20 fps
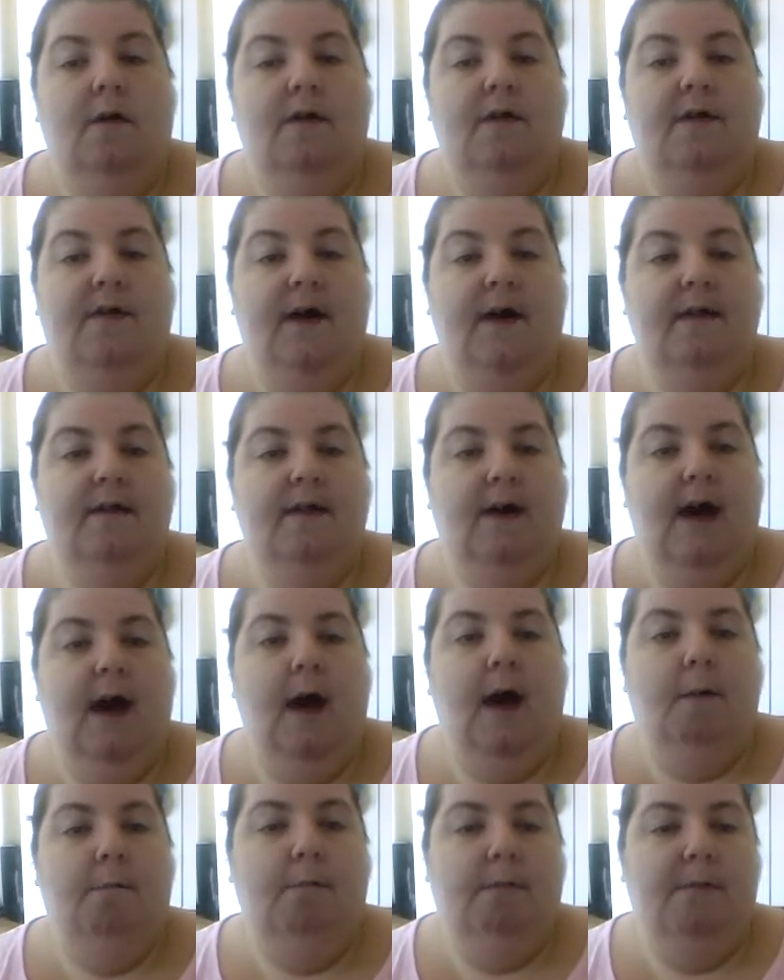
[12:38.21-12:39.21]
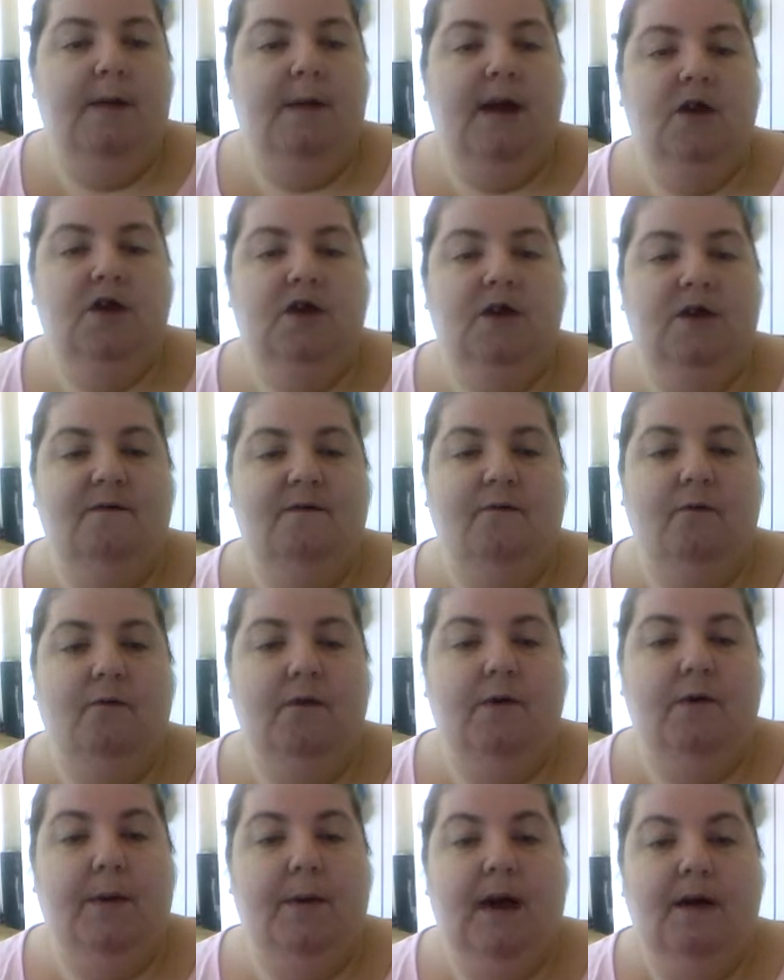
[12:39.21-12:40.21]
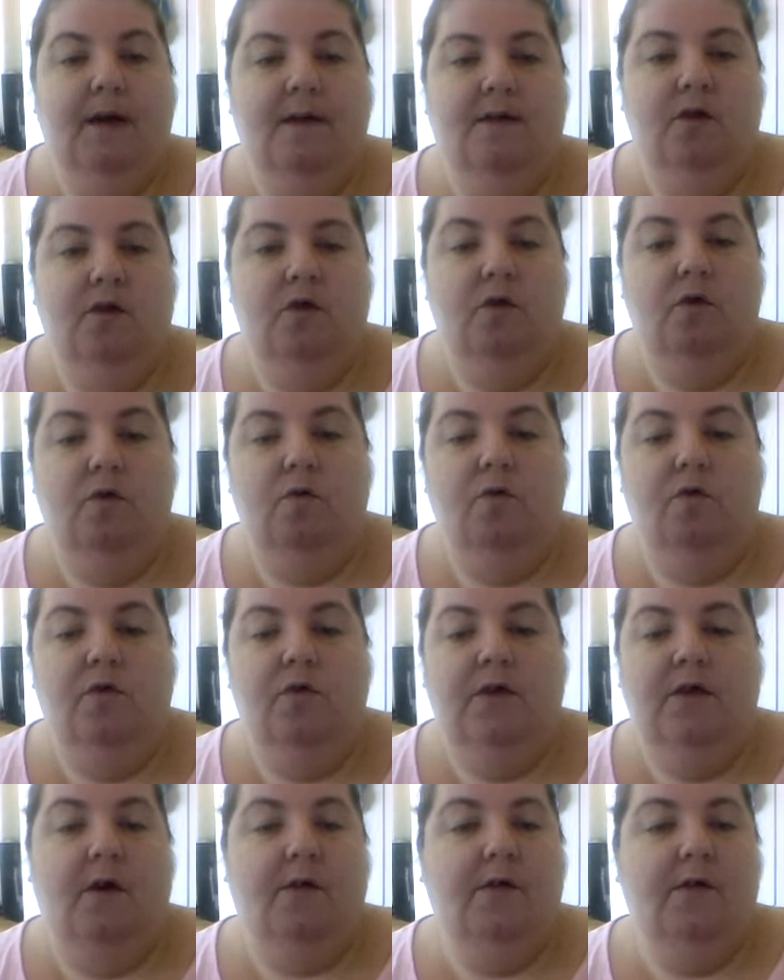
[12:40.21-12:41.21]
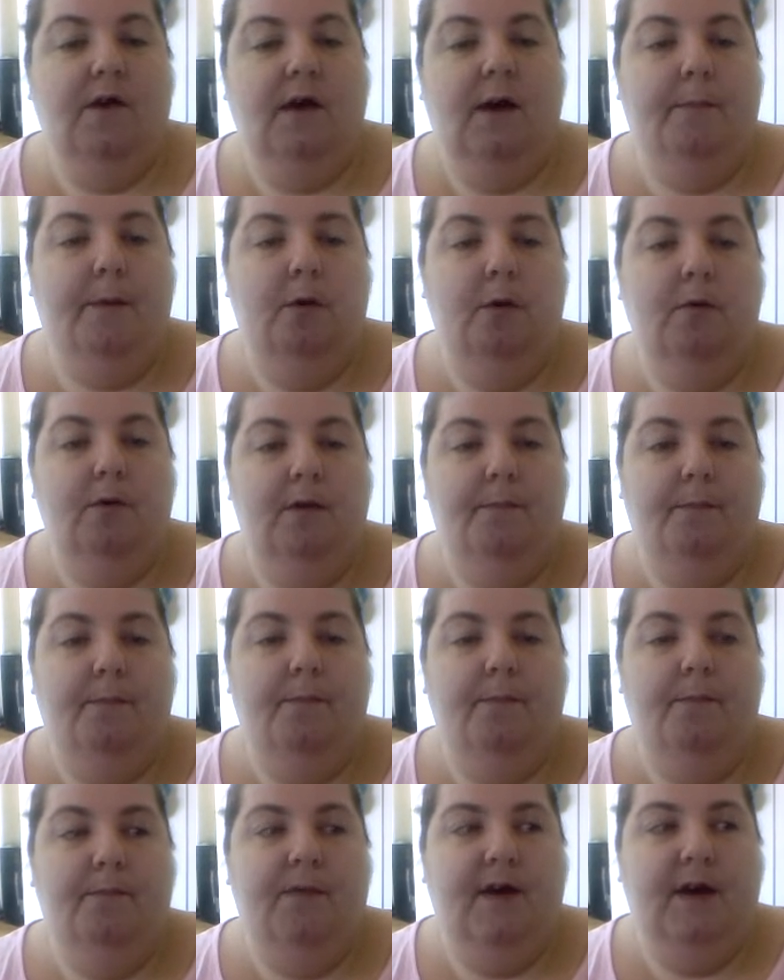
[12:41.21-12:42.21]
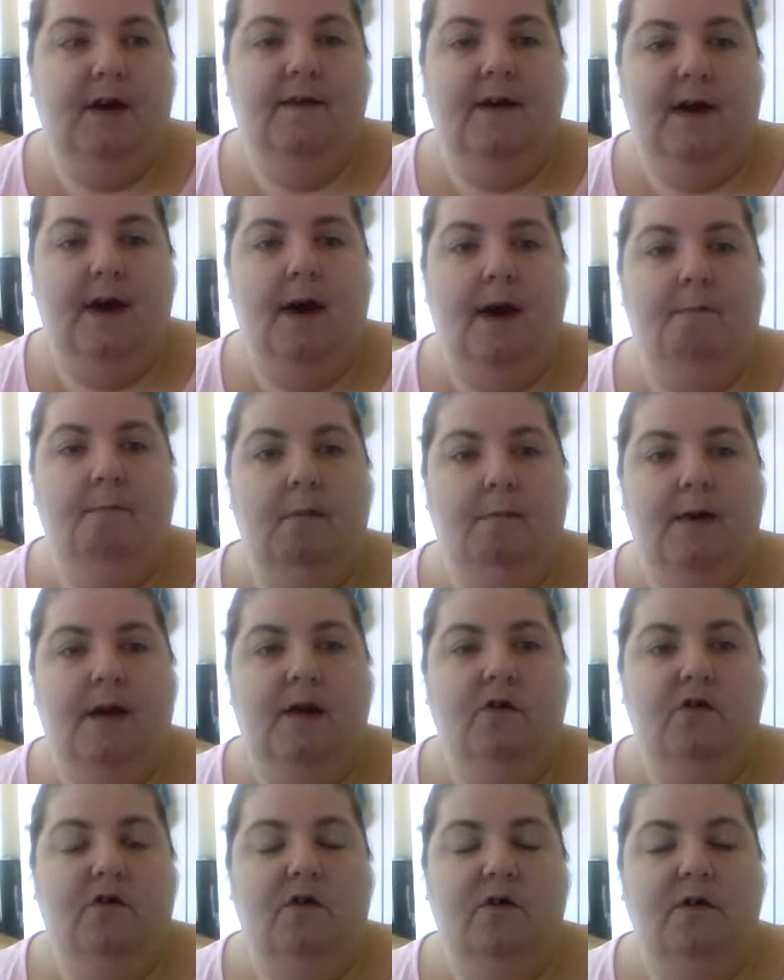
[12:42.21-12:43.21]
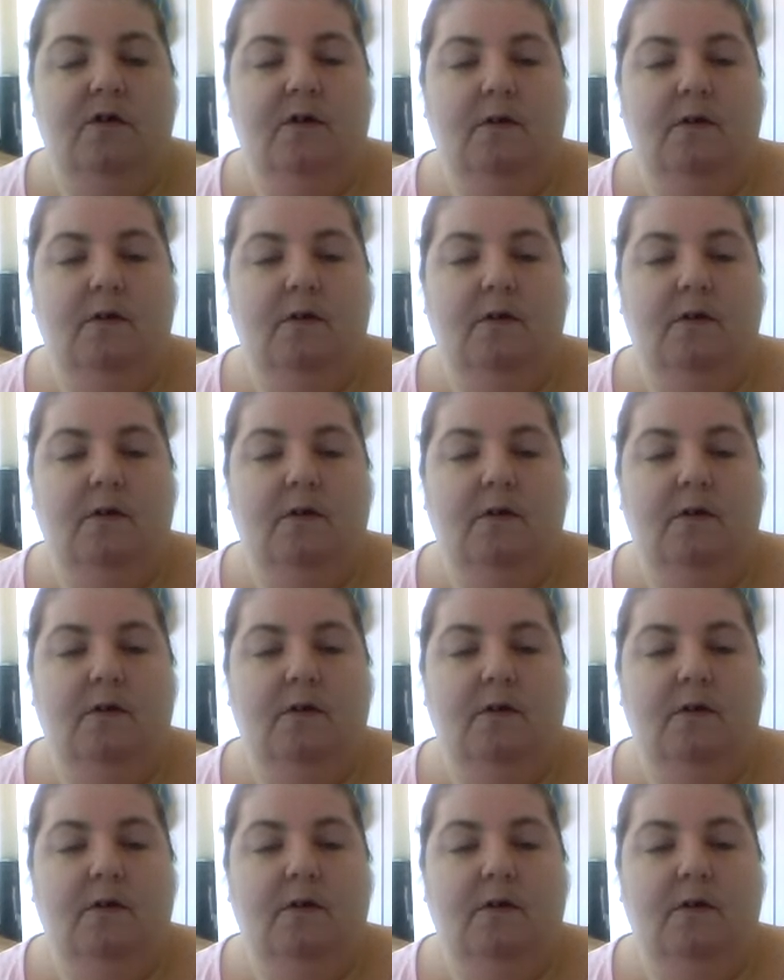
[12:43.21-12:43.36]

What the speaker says: the thing that can't be mentioned, for the person who knows nothing about the thing that can't be mentioned.